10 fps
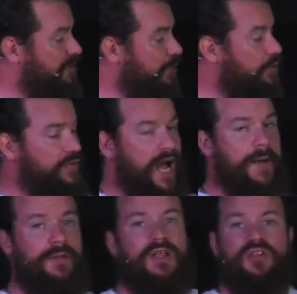The second one's for
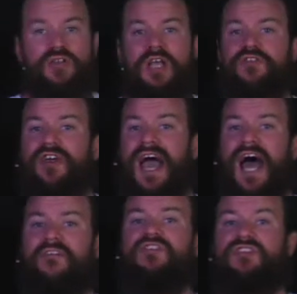Apple. So if you
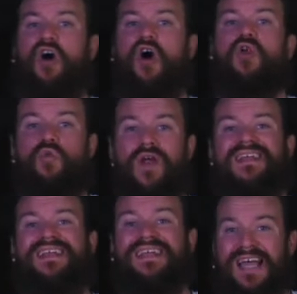haven't
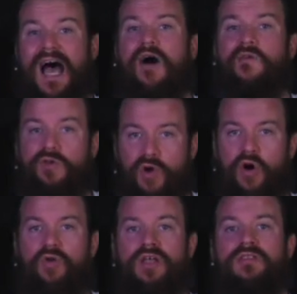already
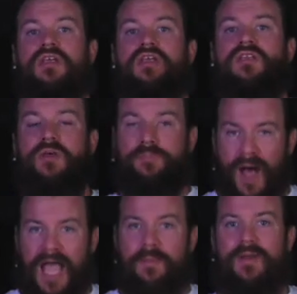downloaded the
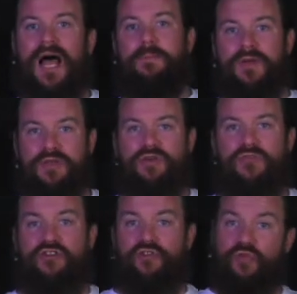Bible app by
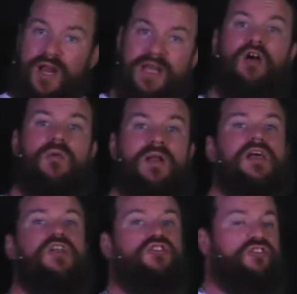YouVersion, right now, come
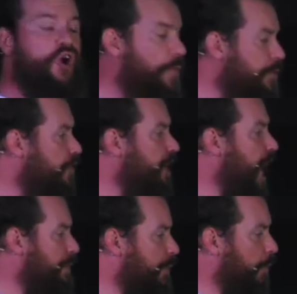on, just open your
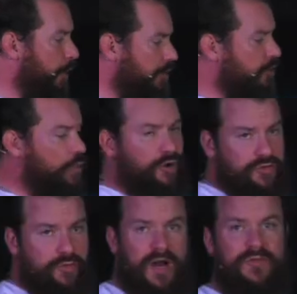camera, point it
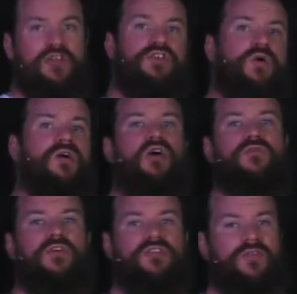towards the relevant QR
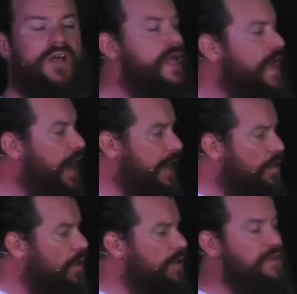code for yourself, and
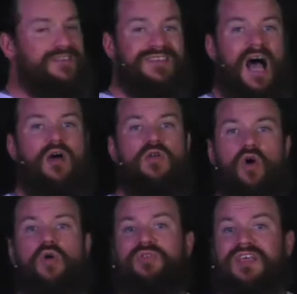I want you to
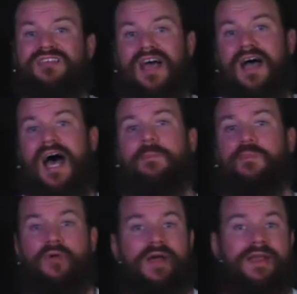download this
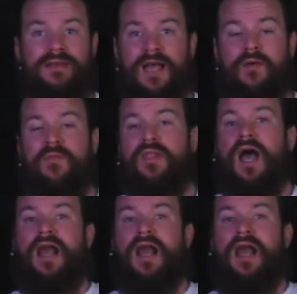app right now.